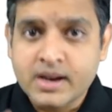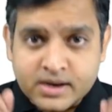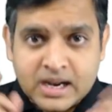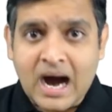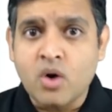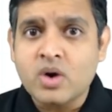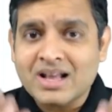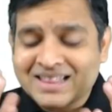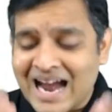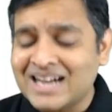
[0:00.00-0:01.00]
Now
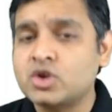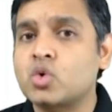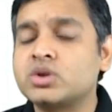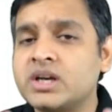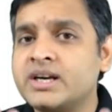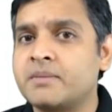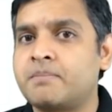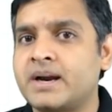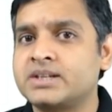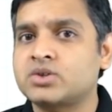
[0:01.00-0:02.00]
that totally
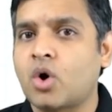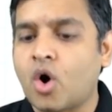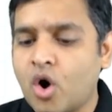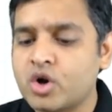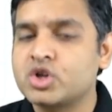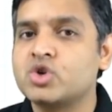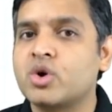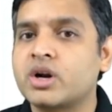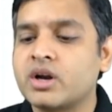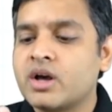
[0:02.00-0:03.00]
depends on
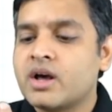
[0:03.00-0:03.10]
your